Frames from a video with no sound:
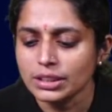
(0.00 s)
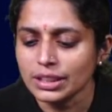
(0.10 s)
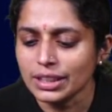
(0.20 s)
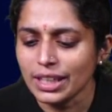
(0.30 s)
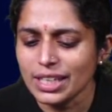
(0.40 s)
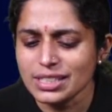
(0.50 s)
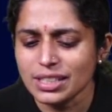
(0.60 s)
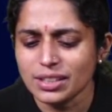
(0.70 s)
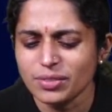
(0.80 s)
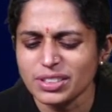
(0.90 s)
This is a
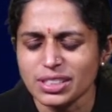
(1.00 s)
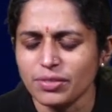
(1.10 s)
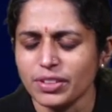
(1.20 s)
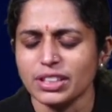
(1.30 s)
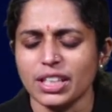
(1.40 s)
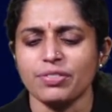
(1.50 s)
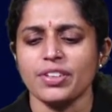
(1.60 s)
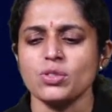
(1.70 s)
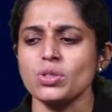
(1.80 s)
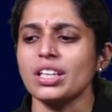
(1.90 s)
case with
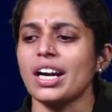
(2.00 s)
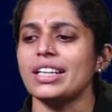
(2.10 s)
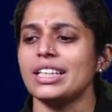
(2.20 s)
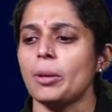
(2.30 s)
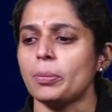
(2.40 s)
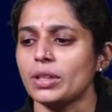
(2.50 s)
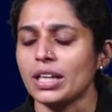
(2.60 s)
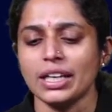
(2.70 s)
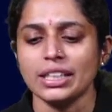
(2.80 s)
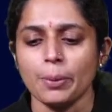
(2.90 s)
reference to the
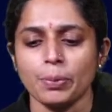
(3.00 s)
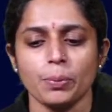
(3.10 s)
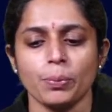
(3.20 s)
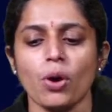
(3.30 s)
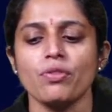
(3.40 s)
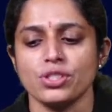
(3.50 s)
contempt